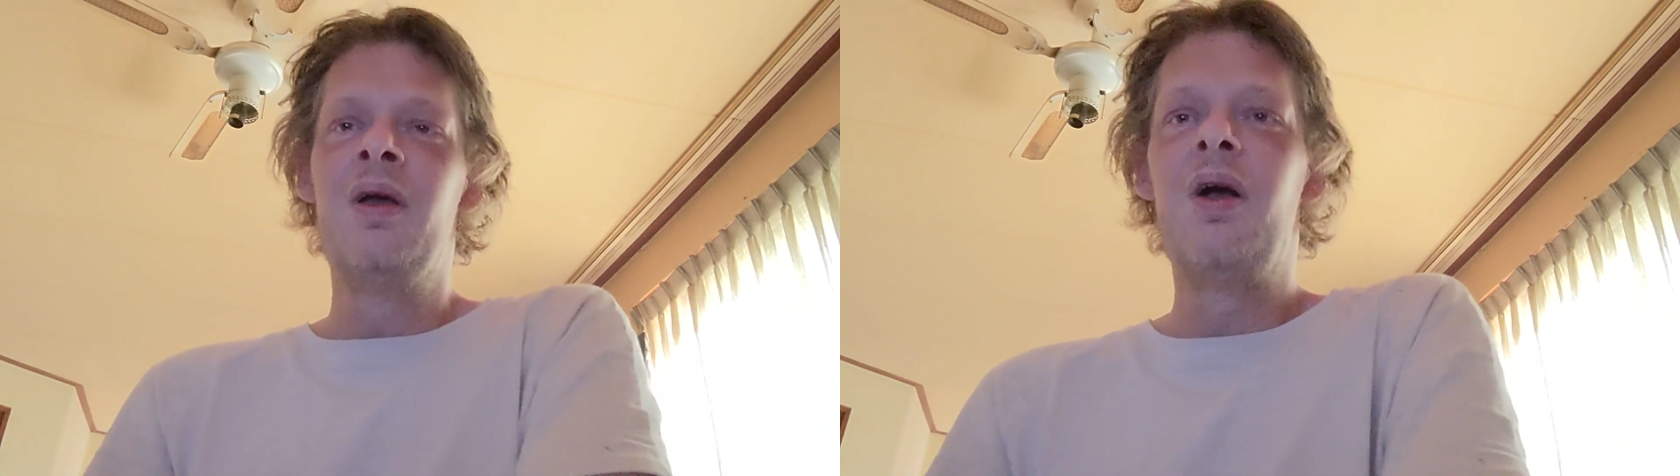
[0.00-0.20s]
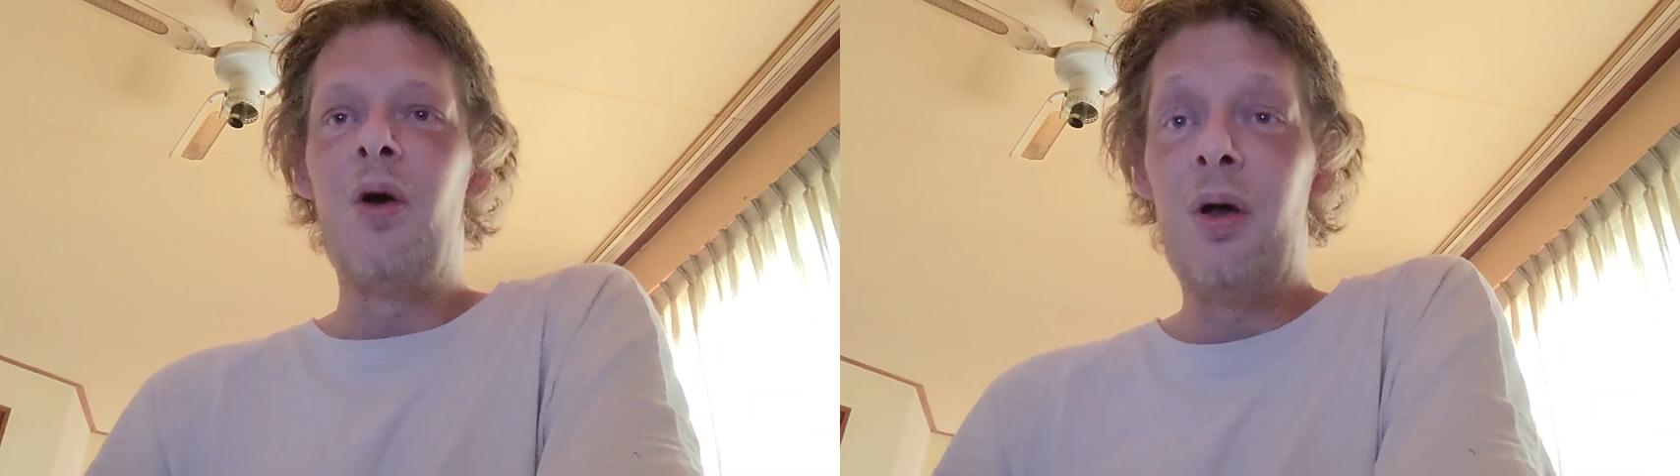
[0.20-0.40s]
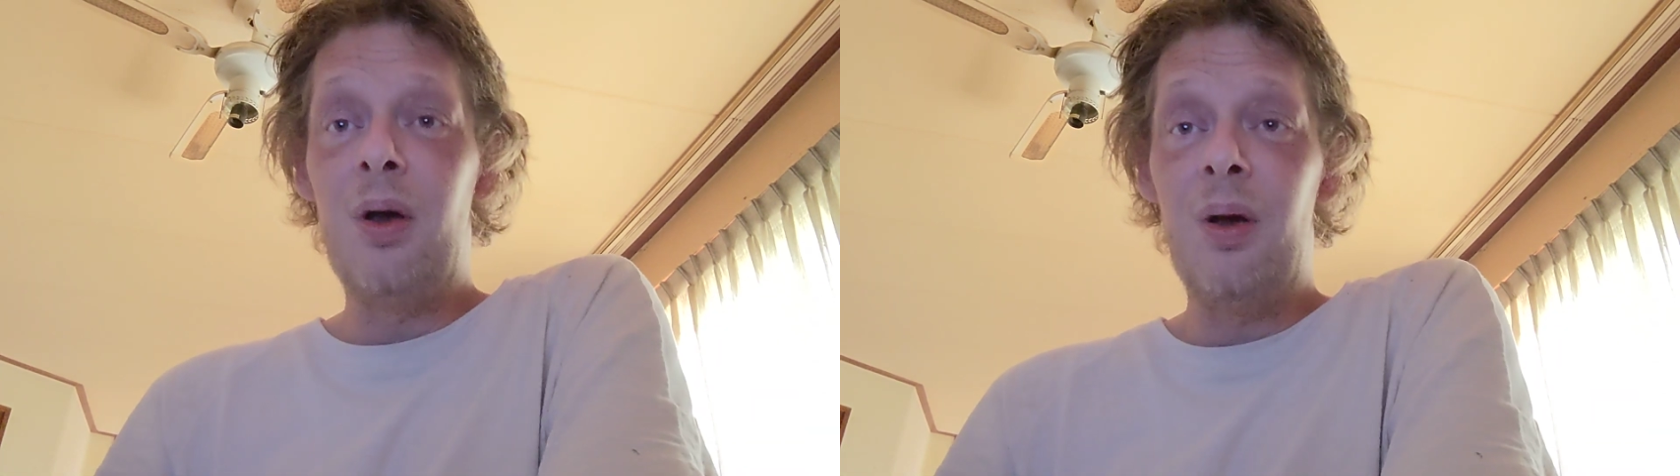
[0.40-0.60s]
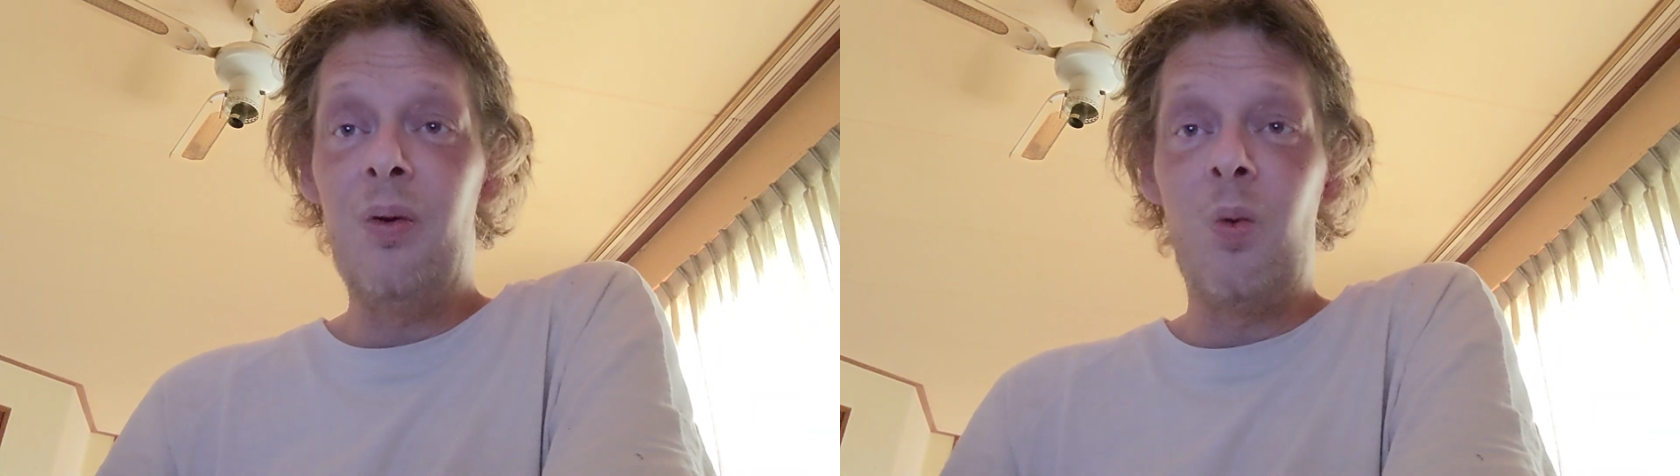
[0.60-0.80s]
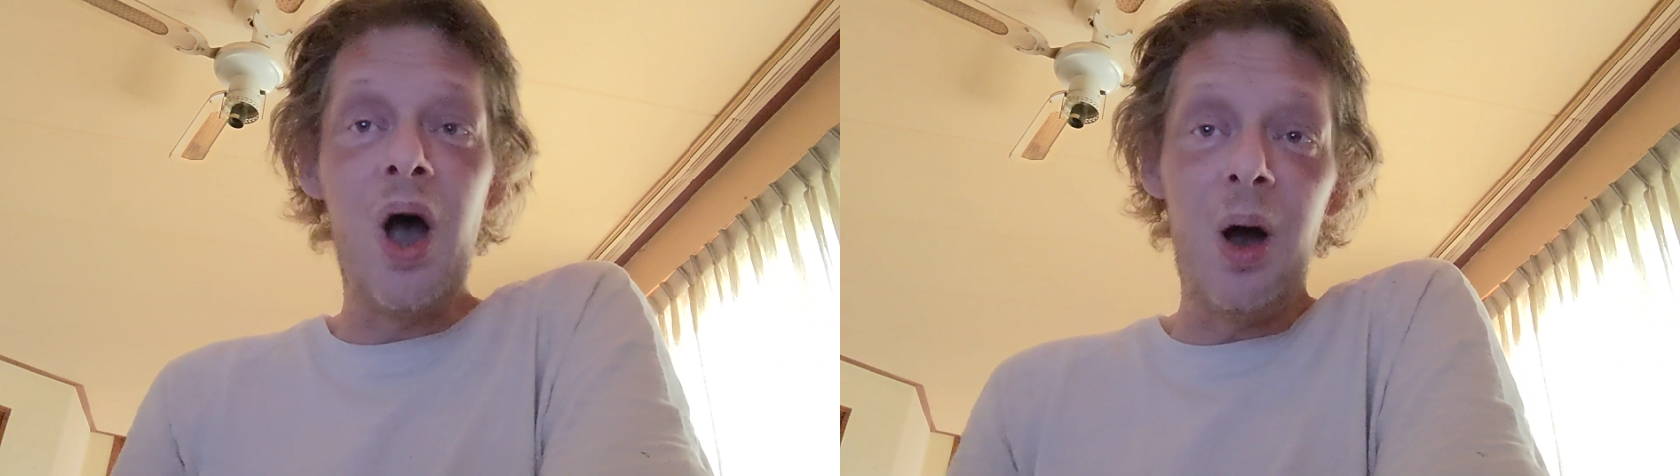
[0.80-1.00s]

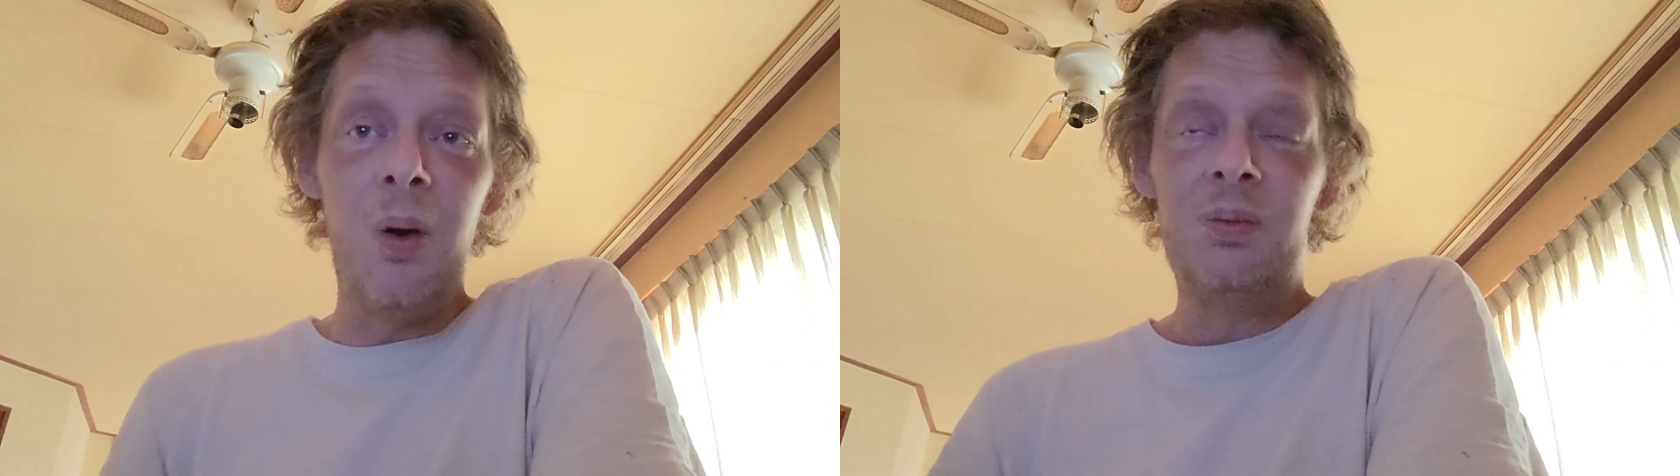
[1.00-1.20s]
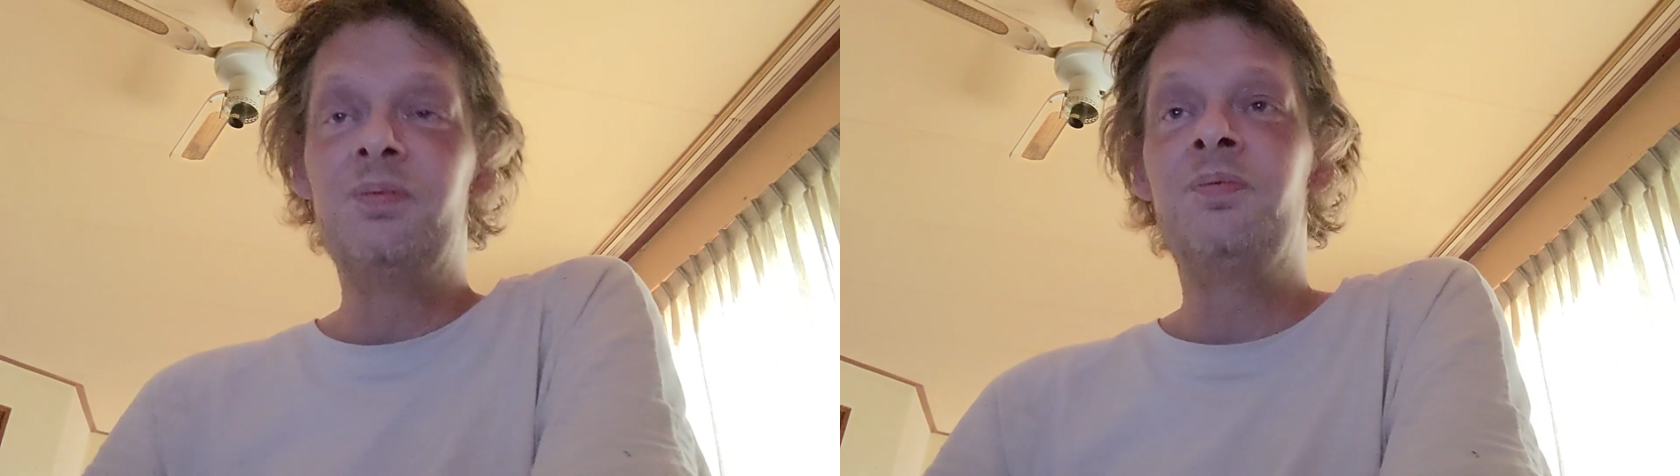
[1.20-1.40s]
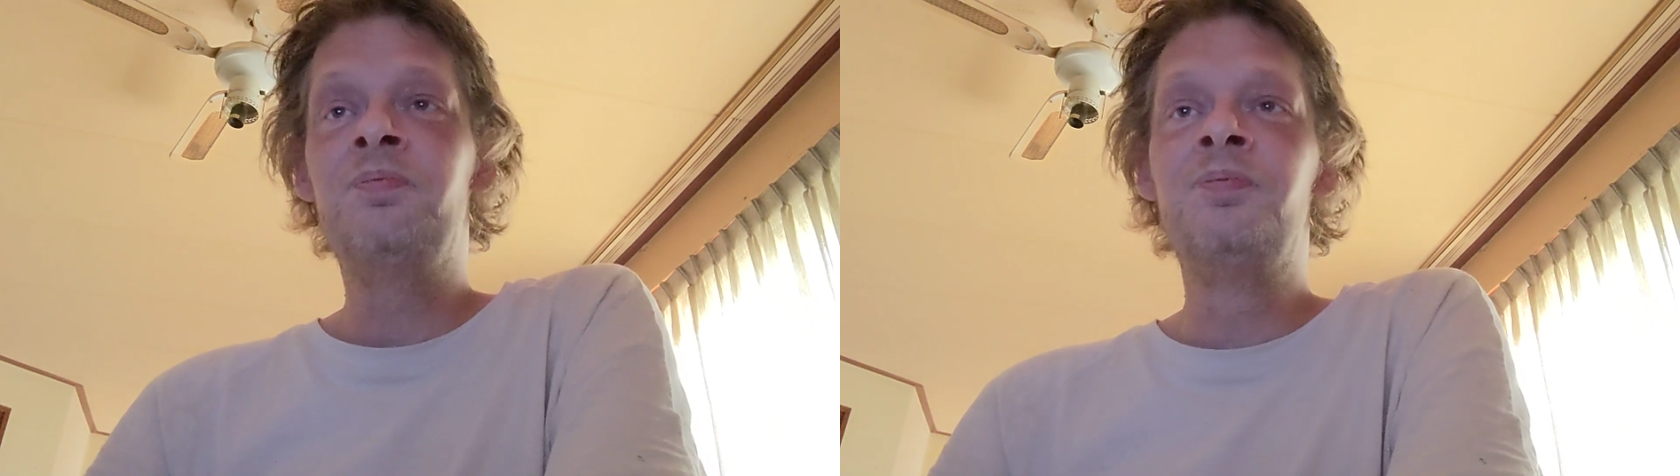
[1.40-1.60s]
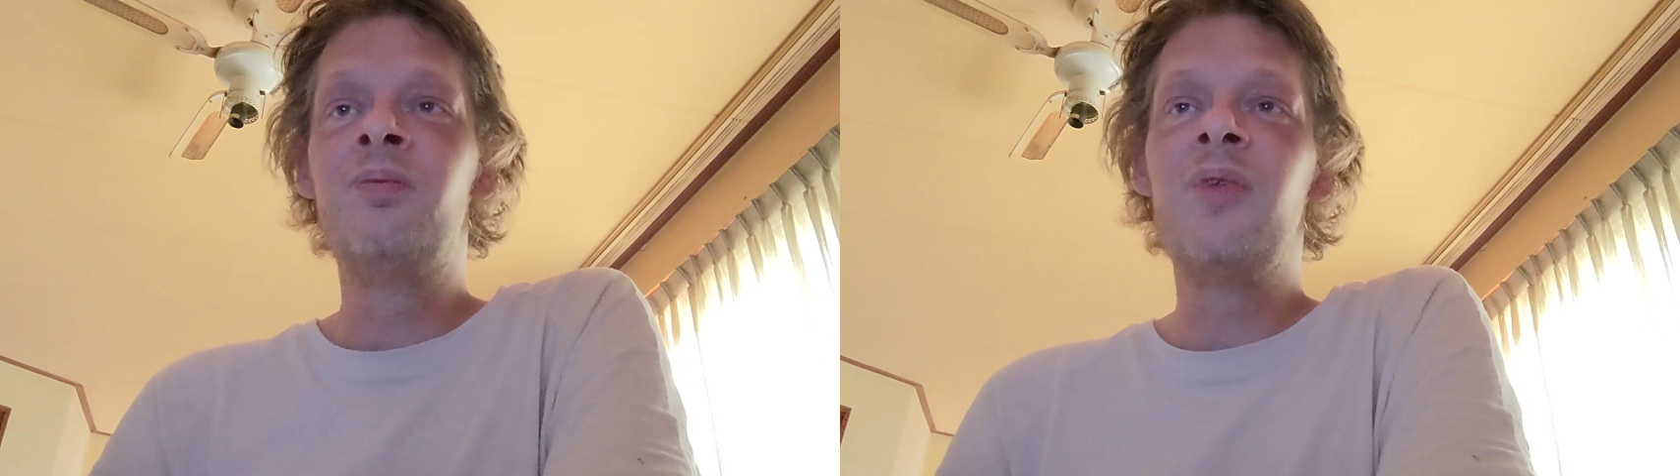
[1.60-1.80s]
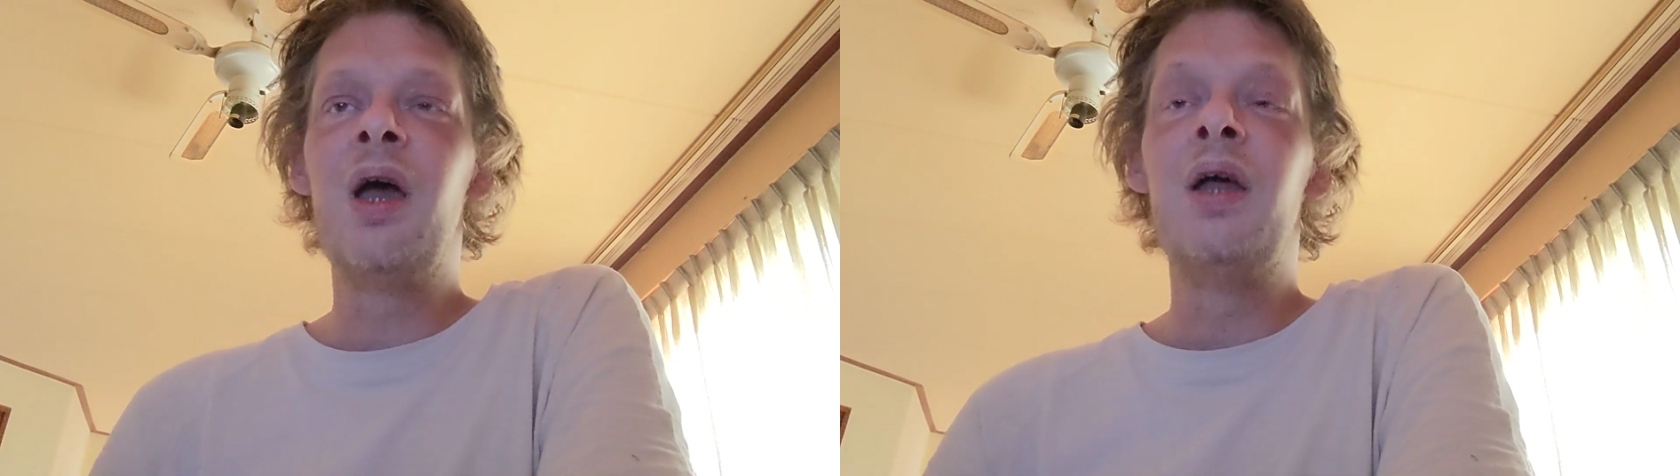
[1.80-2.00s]
Wow.
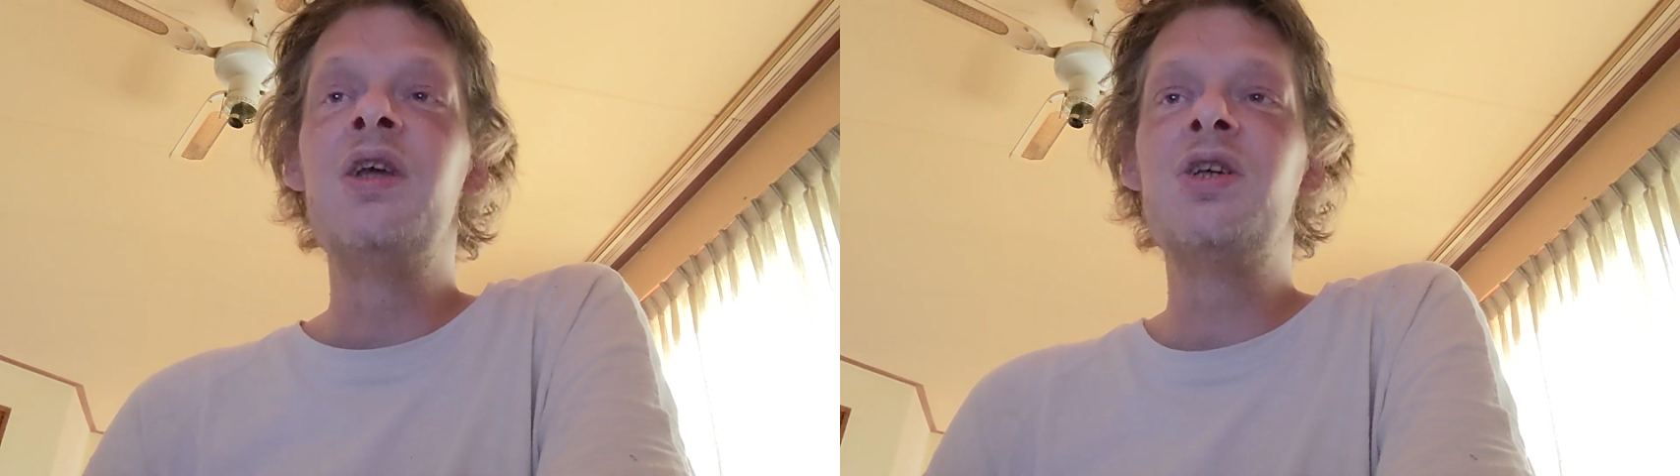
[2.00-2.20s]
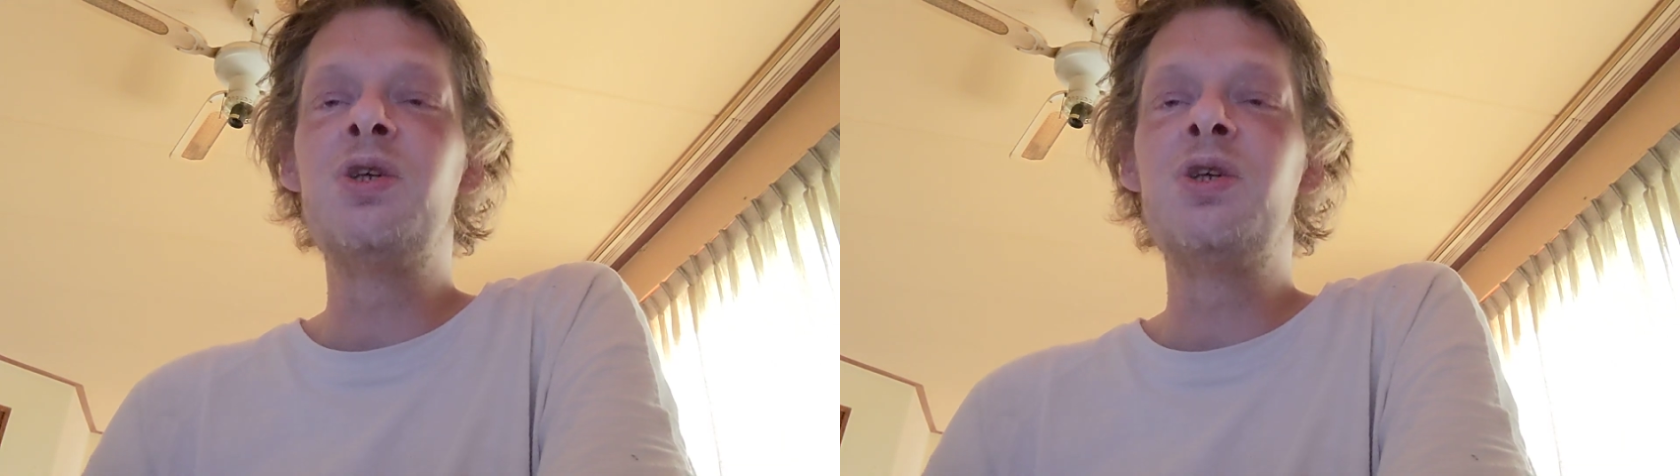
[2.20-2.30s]
This